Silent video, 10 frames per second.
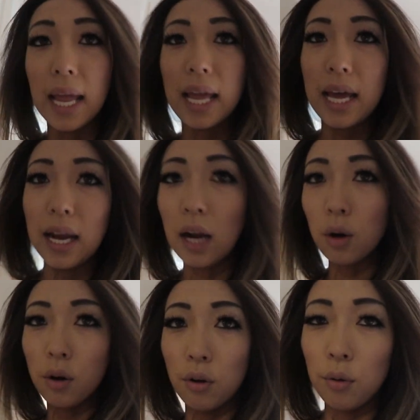And I
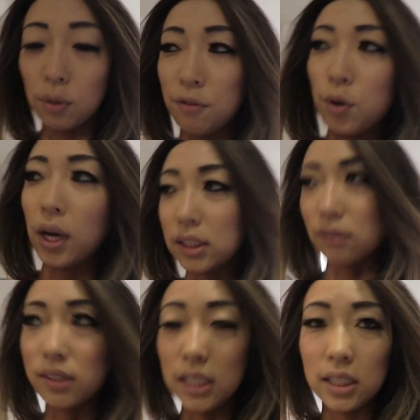don't know if you guys
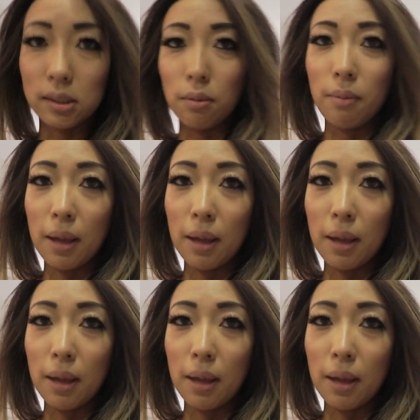have seen some of